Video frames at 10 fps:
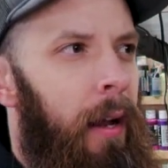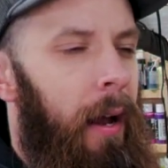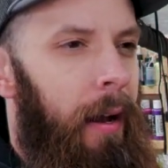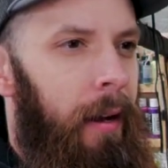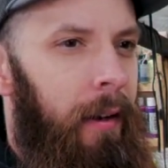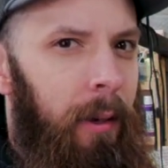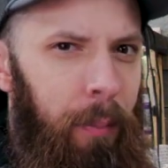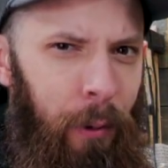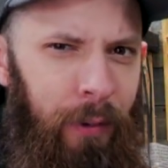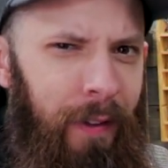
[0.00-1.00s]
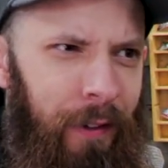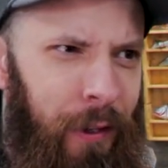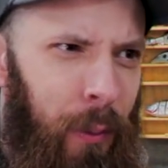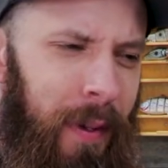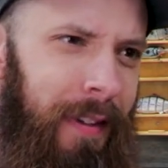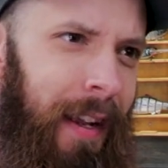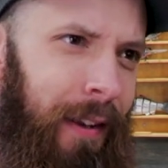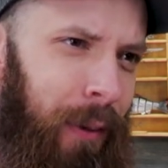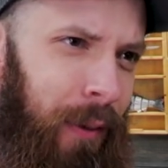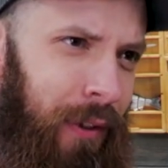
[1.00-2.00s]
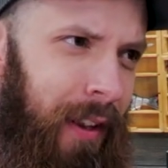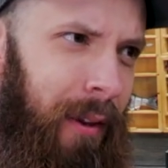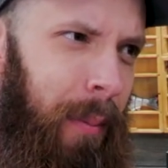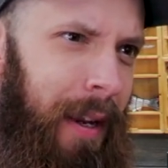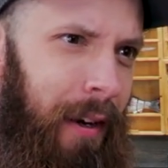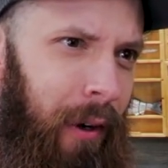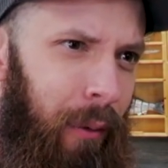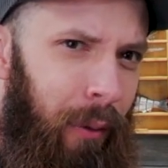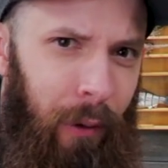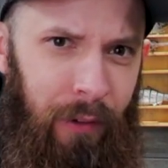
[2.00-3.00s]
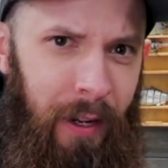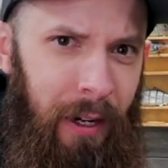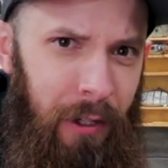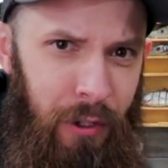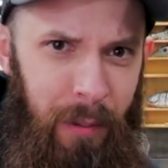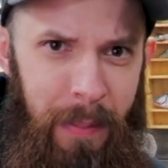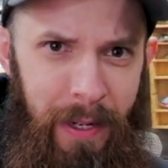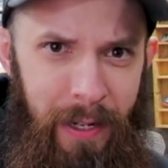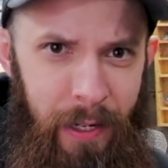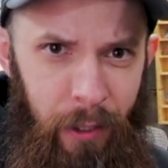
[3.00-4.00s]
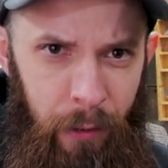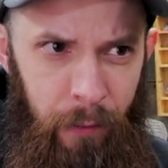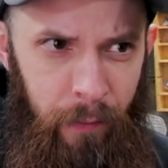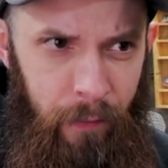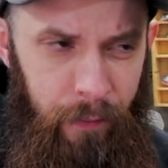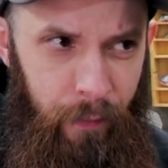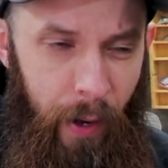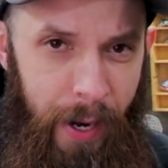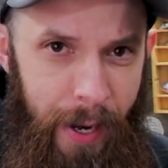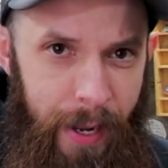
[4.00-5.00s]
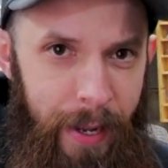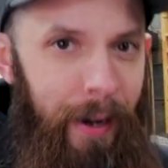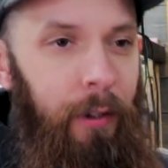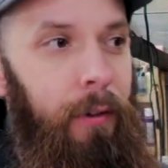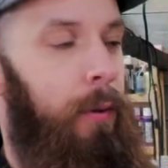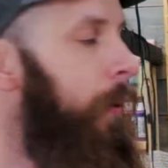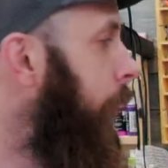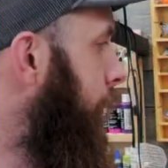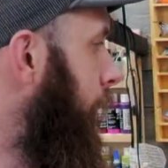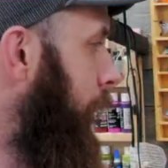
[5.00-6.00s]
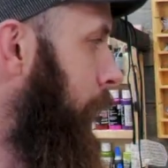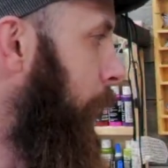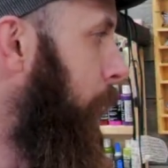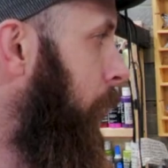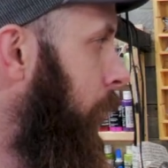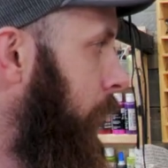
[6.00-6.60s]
posting this on Wednesday, so it should either be here Thursday or it should be here Friday, and I'll do a video